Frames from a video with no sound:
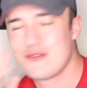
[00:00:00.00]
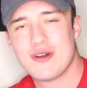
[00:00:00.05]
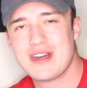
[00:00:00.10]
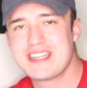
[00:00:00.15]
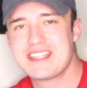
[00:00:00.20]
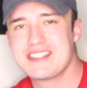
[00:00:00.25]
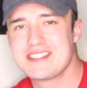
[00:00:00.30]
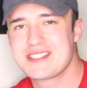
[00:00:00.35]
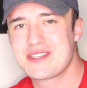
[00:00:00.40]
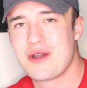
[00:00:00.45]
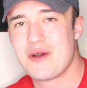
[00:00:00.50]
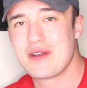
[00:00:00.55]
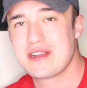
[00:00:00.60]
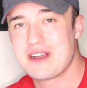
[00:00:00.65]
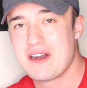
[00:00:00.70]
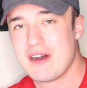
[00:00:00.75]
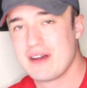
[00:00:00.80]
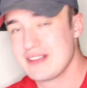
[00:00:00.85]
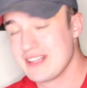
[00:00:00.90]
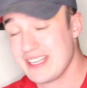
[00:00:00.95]
What is
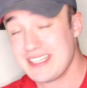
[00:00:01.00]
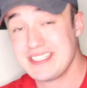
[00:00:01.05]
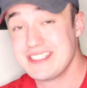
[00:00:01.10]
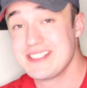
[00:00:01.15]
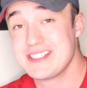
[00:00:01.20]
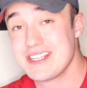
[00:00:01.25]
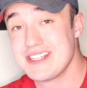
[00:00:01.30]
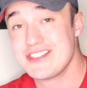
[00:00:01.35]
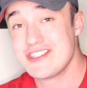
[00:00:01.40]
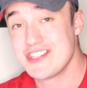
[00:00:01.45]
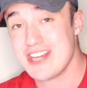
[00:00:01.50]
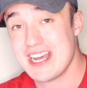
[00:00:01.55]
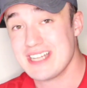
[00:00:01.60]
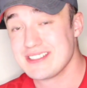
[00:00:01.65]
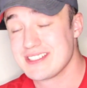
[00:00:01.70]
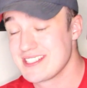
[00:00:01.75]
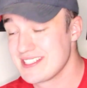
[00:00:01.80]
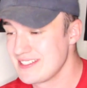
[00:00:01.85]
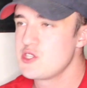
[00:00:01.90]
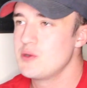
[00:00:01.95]
going on, ladies and
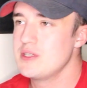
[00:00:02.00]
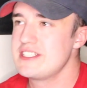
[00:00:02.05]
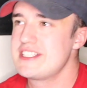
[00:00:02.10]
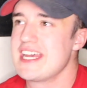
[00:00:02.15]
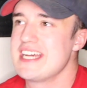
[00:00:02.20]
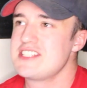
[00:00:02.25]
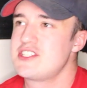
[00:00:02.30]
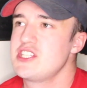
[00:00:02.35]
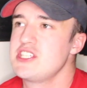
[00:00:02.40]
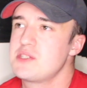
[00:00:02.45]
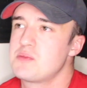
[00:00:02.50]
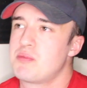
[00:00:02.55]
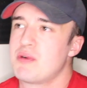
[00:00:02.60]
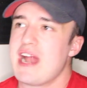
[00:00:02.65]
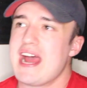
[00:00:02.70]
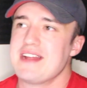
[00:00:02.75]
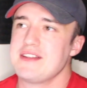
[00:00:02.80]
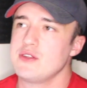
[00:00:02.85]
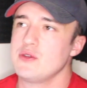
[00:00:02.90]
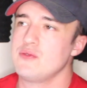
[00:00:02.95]
gents? So in Deji's
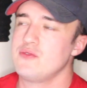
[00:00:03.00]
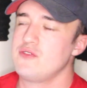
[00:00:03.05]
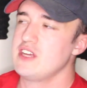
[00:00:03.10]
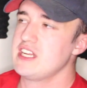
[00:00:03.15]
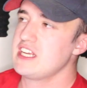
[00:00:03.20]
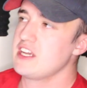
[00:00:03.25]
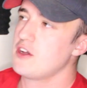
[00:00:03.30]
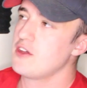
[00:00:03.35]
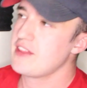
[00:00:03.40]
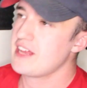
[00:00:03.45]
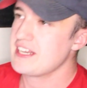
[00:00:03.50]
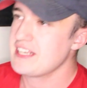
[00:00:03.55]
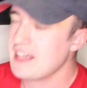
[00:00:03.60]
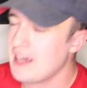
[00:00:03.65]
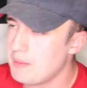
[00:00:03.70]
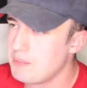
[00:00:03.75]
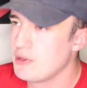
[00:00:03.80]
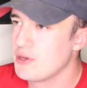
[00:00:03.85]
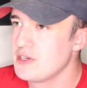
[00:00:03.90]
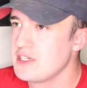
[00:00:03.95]
brand new video that he
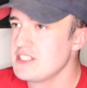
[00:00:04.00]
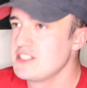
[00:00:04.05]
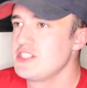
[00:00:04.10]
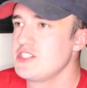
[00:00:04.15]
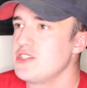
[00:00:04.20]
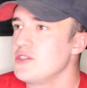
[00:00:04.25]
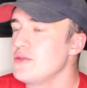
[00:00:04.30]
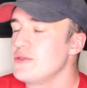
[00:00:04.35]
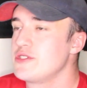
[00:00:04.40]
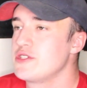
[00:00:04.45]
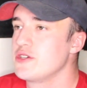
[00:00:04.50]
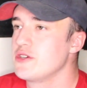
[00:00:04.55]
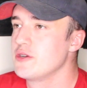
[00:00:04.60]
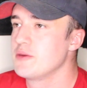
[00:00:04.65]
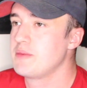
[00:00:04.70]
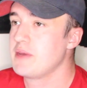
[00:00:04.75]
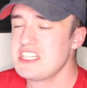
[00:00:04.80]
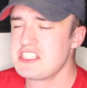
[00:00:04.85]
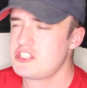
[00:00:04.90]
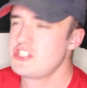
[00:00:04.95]
uploaded to
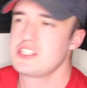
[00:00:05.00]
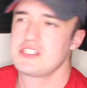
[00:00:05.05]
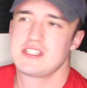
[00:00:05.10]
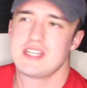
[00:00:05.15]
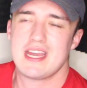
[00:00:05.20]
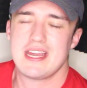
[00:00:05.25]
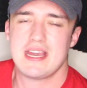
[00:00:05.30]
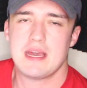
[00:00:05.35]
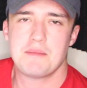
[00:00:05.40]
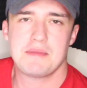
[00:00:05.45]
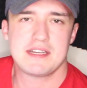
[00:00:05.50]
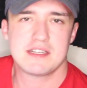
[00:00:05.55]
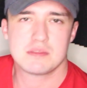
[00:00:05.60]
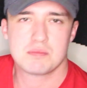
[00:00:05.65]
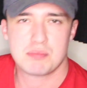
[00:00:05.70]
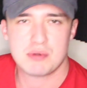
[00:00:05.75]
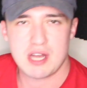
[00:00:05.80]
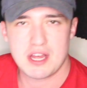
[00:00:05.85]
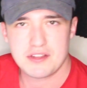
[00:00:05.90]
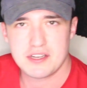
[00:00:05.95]
YouTube, let's just say him and his
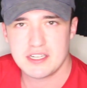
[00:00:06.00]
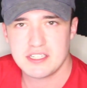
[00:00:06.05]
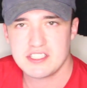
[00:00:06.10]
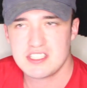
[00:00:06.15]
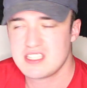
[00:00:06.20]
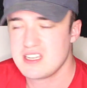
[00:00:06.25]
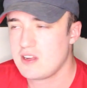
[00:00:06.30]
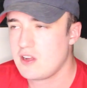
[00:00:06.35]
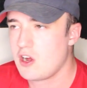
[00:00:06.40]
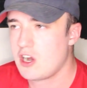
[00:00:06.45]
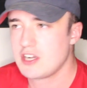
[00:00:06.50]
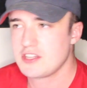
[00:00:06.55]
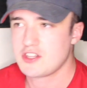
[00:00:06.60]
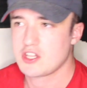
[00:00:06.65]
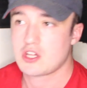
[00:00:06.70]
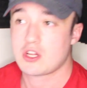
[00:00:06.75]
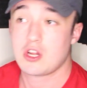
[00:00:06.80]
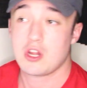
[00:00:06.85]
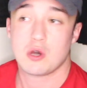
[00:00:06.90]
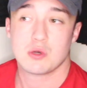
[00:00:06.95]
brother still aren't
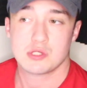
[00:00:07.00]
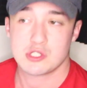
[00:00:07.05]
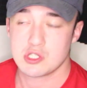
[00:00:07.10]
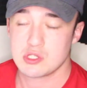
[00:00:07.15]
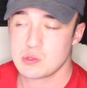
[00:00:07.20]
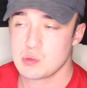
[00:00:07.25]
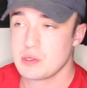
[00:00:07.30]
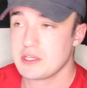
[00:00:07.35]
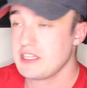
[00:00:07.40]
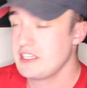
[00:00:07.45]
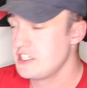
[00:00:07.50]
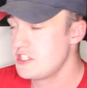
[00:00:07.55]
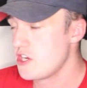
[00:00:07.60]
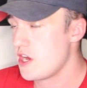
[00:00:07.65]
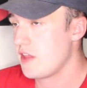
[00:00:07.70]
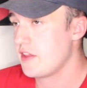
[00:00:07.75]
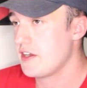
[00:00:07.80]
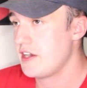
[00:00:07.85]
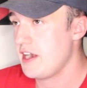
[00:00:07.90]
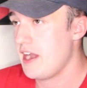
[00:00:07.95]
the closest with each
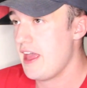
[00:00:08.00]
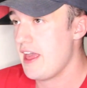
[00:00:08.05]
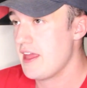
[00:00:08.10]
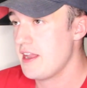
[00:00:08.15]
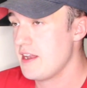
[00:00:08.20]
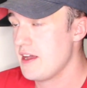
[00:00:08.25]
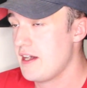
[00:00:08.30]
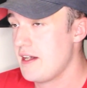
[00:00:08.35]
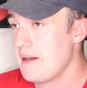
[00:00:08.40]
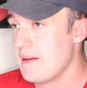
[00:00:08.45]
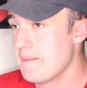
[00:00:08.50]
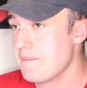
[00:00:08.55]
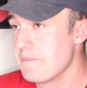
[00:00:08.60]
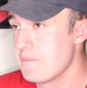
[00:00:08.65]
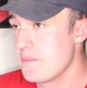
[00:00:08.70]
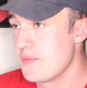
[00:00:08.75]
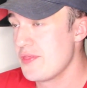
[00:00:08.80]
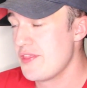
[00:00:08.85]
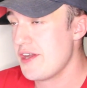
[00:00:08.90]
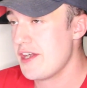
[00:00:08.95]
other, and
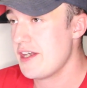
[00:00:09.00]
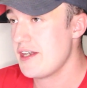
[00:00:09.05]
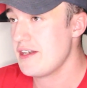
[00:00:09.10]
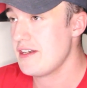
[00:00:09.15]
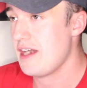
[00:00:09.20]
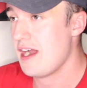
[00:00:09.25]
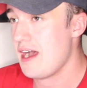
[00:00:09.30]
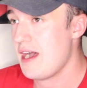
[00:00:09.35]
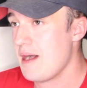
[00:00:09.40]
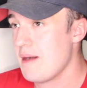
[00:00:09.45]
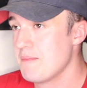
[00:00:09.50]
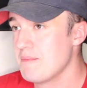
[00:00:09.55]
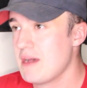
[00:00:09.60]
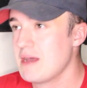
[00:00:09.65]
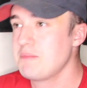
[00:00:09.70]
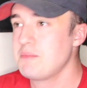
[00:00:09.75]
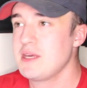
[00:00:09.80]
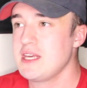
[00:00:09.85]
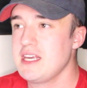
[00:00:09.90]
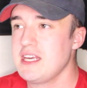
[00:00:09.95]
there
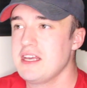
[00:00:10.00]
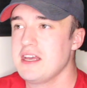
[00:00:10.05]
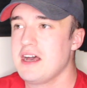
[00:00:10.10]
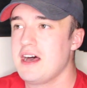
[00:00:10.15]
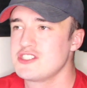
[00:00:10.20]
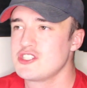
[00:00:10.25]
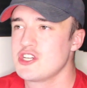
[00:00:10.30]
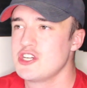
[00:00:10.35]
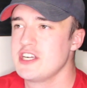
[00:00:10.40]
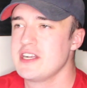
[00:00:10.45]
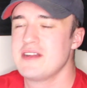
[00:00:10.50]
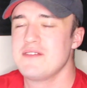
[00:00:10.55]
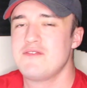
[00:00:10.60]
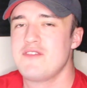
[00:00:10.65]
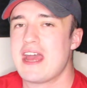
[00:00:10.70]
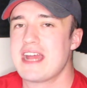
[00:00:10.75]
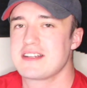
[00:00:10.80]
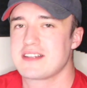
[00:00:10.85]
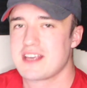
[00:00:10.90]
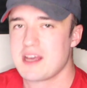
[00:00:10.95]
might be a certain
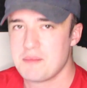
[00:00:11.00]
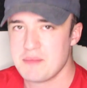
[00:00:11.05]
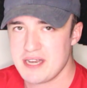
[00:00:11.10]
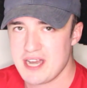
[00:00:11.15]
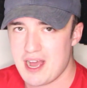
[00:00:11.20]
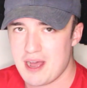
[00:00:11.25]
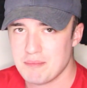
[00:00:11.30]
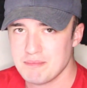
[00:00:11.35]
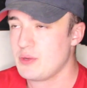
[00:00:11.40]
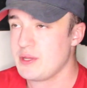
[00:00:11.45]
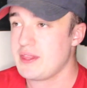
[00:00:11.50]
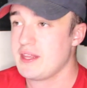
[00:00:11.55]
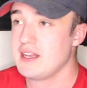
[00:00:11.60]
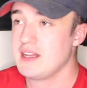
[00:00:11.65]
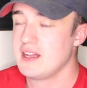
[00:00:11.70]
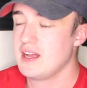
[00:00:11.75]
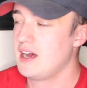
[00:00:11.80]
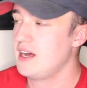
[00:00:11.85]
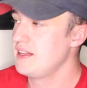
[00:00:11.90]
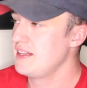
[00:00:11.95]
event coming up
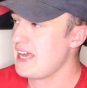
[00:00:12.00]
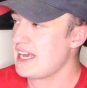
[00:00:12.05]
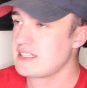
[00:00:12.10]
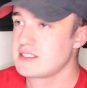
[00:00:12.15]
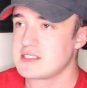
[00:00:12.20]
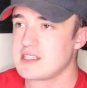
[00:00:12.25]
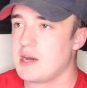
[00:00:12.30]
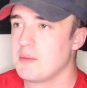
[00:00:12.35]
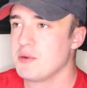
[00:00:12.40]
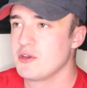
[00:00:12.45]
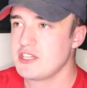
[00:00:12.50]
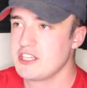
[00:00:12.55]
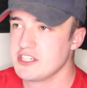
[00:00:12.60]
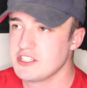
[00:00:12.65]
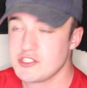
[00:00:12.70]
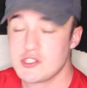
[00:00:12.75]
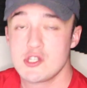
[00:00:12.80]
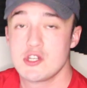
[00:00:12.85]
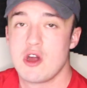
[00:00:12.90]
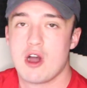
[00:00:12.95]
within the next couple
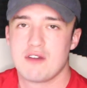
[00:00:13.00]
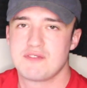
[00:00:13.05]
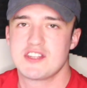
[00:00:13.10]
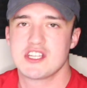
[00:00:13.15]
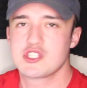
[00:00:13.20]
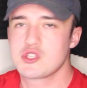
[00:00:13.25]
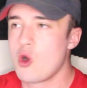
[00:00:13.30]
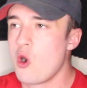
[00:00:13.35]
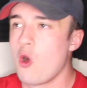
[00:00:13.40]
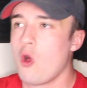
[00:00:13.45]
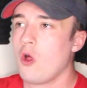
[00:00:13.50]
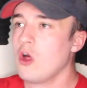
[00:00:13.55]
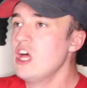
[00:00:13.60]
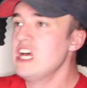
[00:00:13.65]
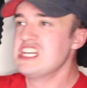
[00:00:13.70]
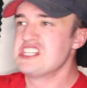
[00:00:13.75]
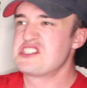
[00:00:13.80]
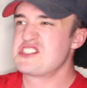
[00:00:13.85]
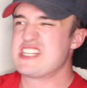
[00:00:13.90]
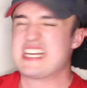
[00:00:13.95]
years. You know, if this whole
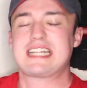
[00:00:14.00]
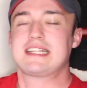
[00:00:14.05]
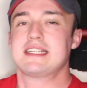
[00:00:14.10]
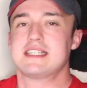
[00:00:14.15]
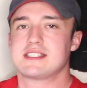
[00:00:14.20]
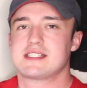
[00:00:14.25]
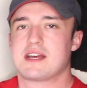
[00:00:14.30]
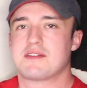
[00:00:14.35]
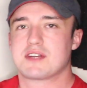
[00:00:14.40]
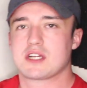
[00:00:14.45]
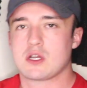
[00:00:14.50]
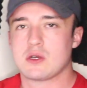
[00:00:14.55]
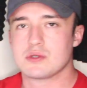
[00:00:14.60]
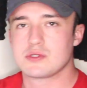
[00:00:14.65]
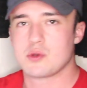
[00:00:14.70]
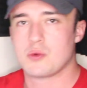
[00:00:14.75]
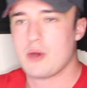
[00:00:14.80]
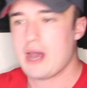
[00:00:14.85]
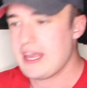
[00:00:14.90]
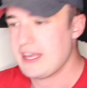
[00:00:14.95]
sickness ever
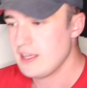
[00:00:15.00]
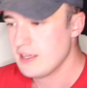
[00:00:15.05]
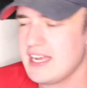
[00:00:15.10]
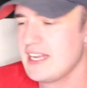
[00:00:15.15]
goes away.